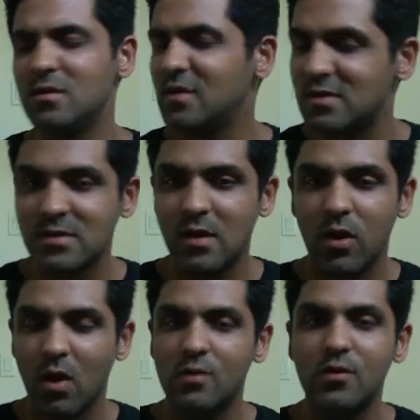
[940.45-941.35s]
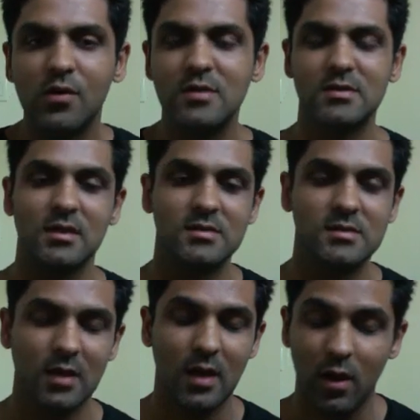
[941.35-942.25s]
There is a lot to
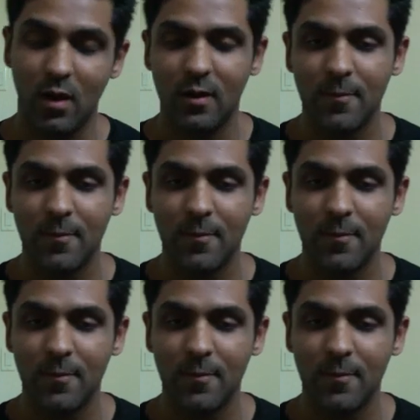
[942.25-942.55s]
discuss, a lot.